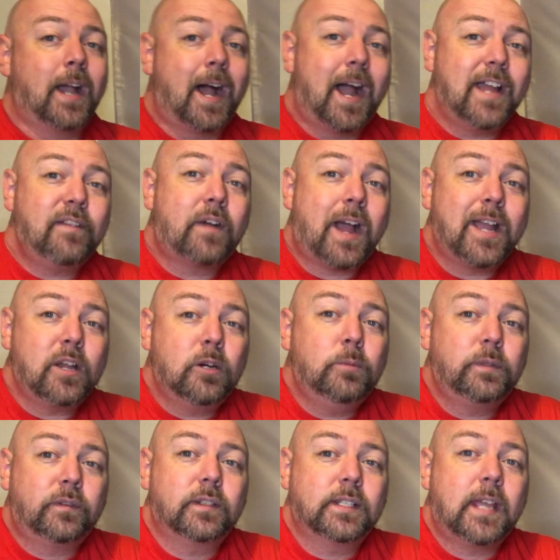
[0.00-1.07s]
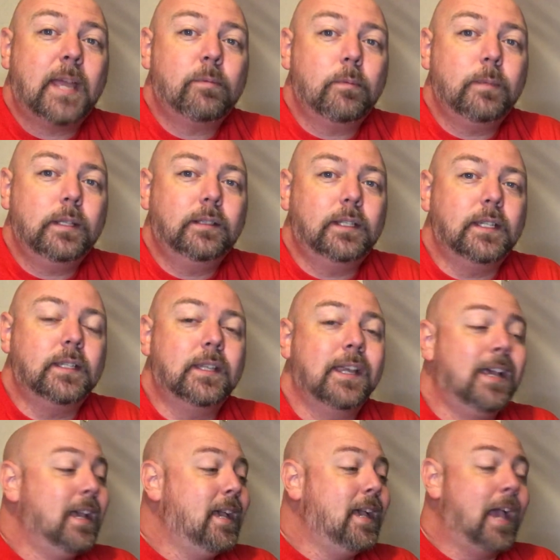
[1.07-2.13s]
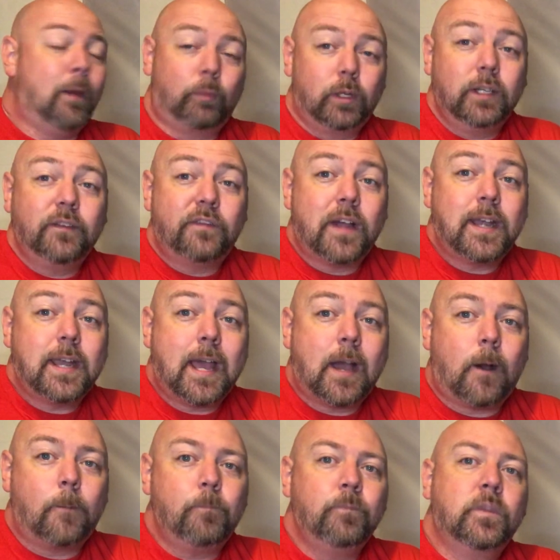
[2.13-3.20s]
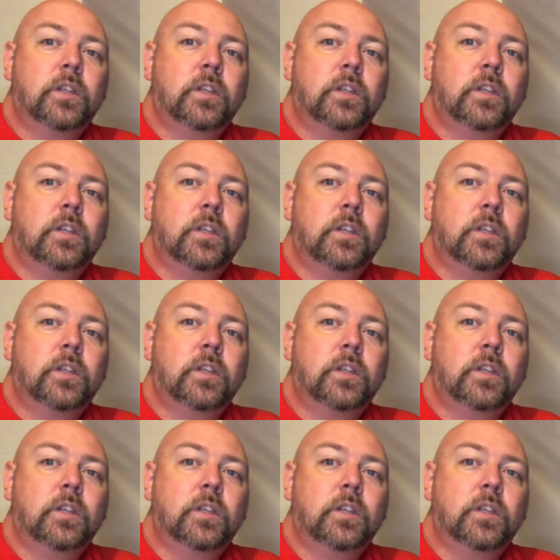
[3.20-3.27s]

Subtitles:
I have high hopes for its capabilities, and we're going to find out.